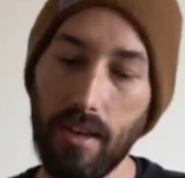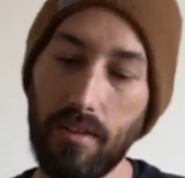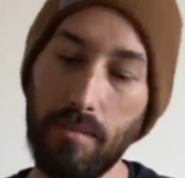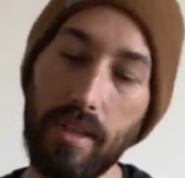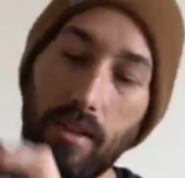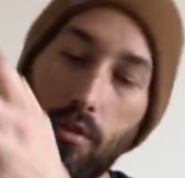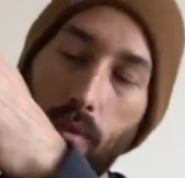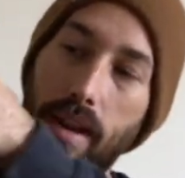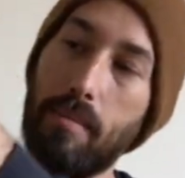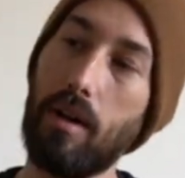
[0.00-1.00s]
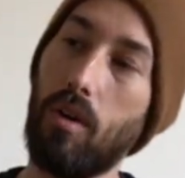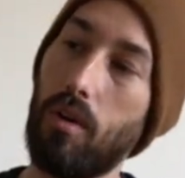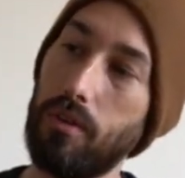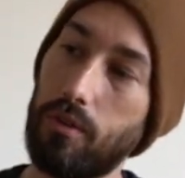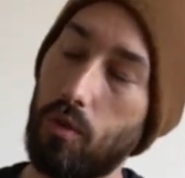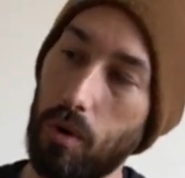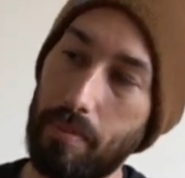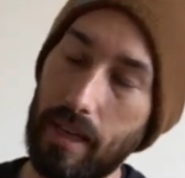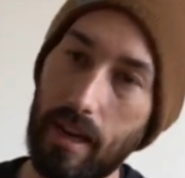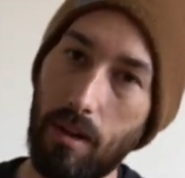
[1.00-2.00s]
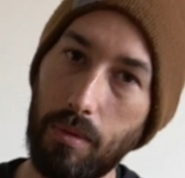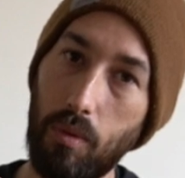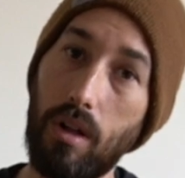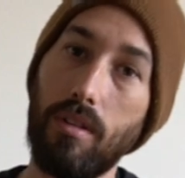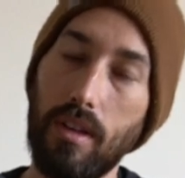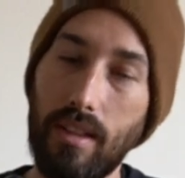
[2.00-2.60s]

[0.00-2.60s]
Something that's great about all the Scorpion helmet, well,